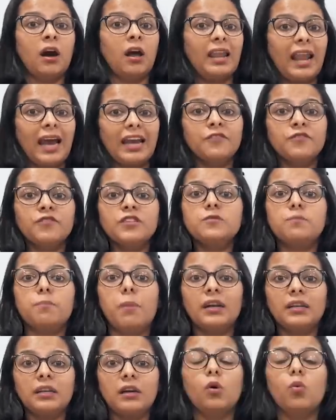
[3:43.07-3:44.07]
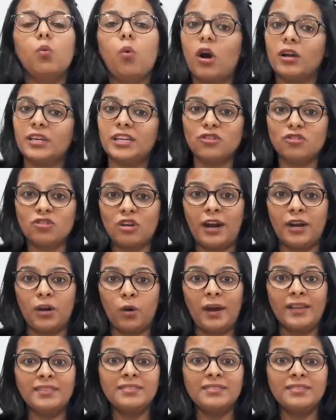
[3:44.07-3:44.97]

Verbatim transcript: life is but a walking shadow.